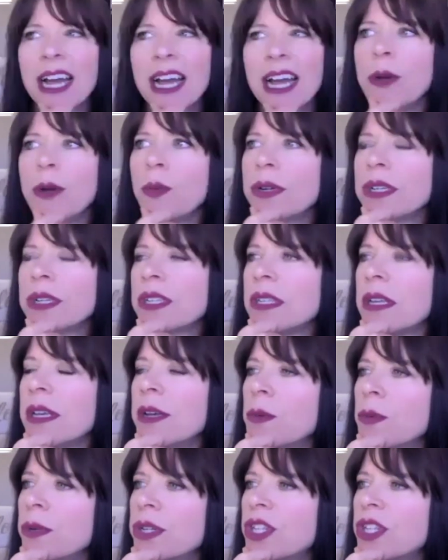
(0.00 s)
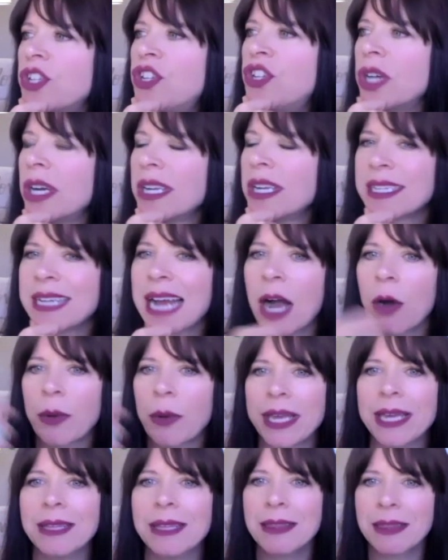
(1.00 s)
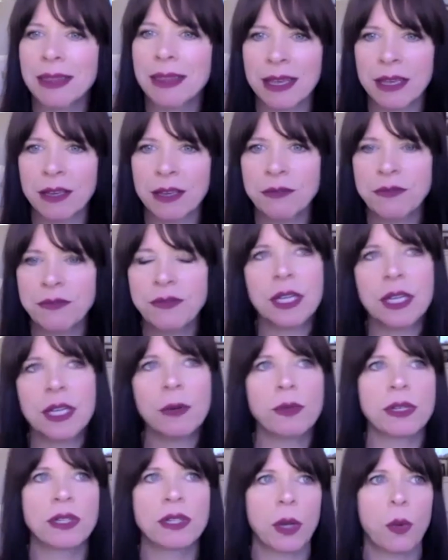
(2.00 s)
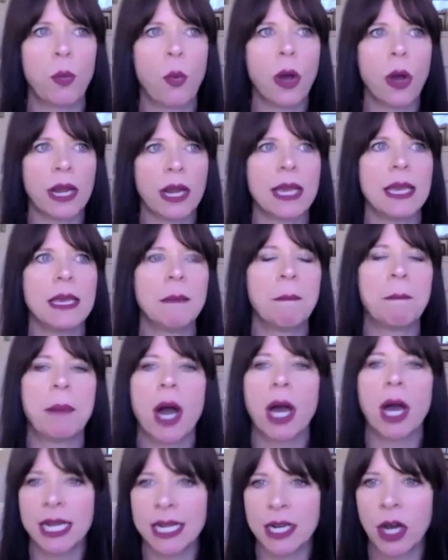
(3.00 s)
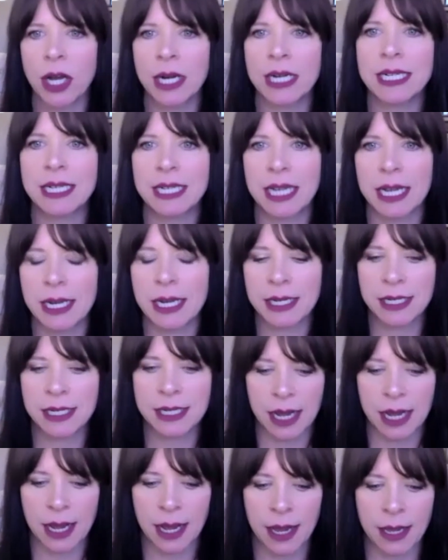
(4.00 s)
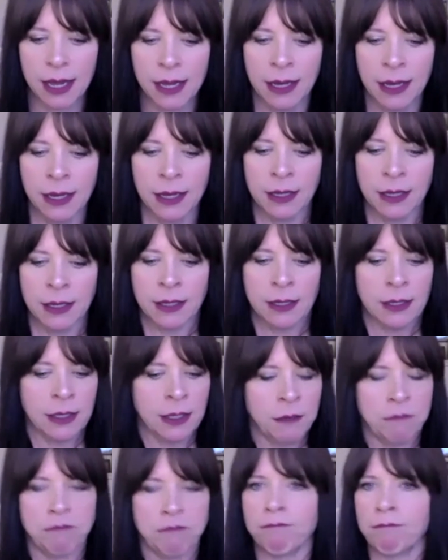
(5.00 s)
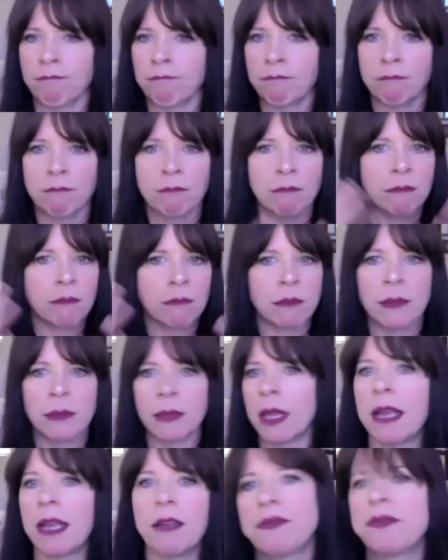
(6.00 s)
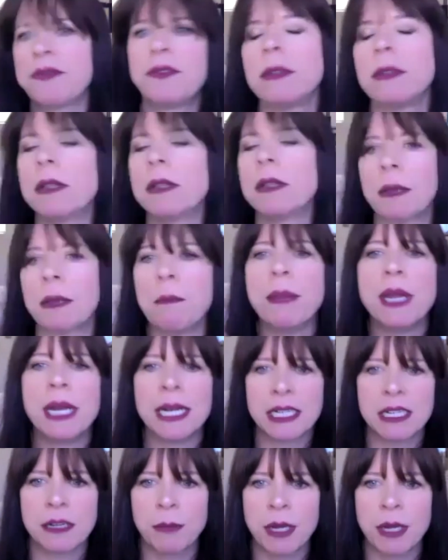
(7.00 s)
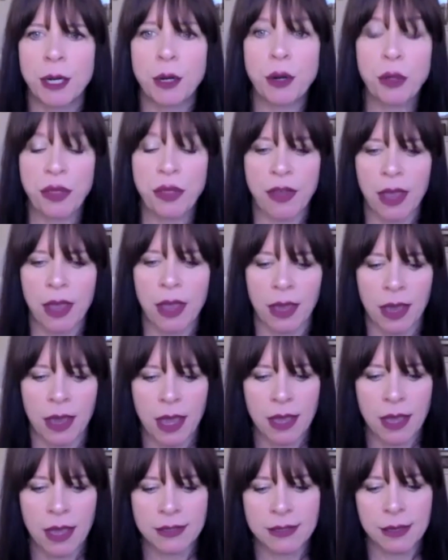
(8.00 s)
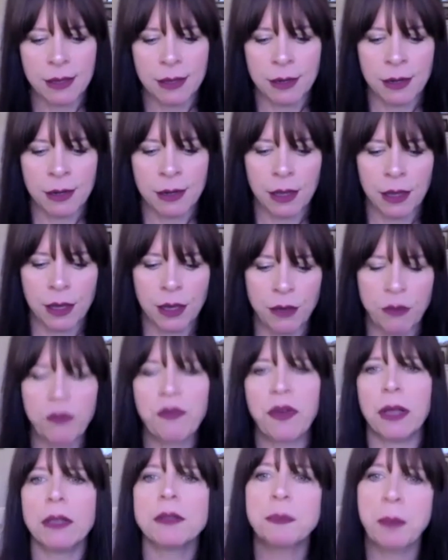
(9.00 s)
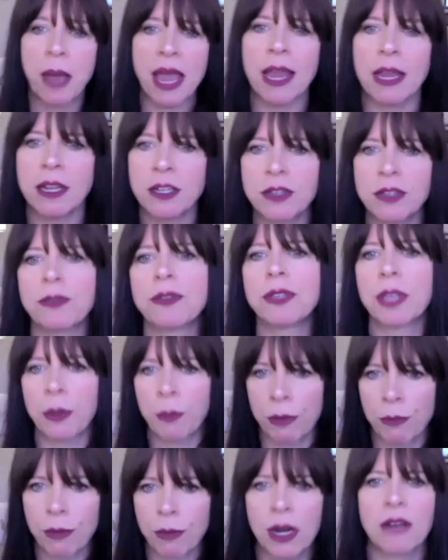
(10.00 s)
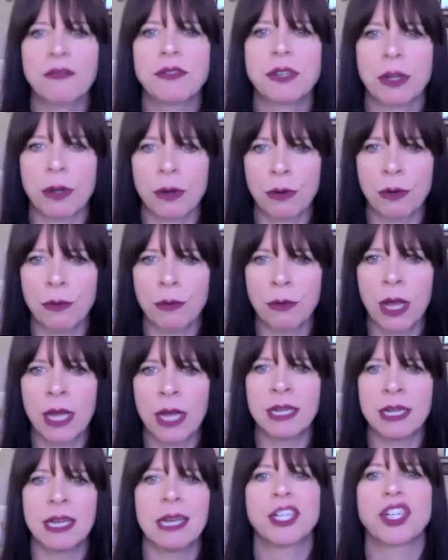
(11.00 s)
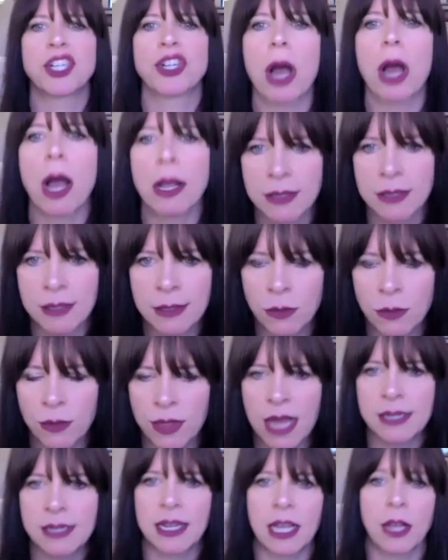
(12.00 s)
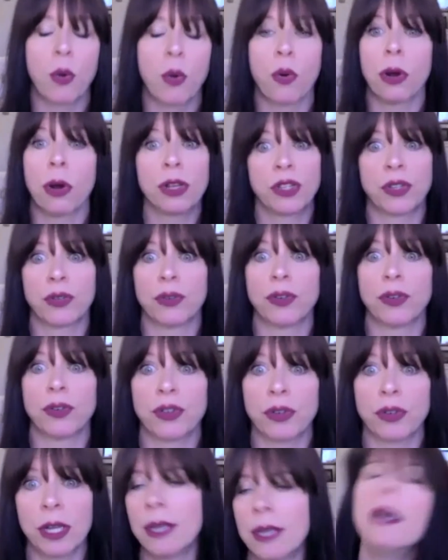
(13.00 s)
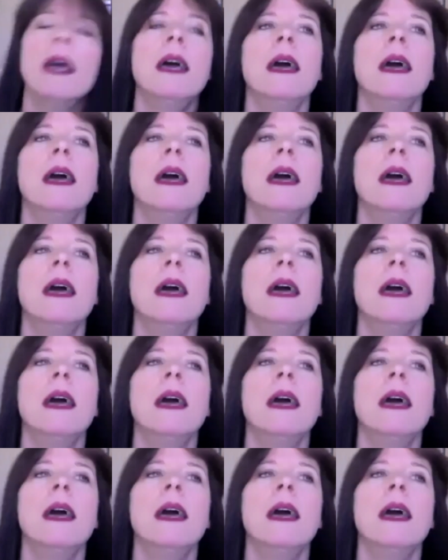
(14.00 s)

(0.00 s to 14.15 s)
it was just how he lived. It was like what he embodied on a day-to-day life, like minute to minute thing, as in he felt pain. So say we would have to go and get shots that day or a surgery,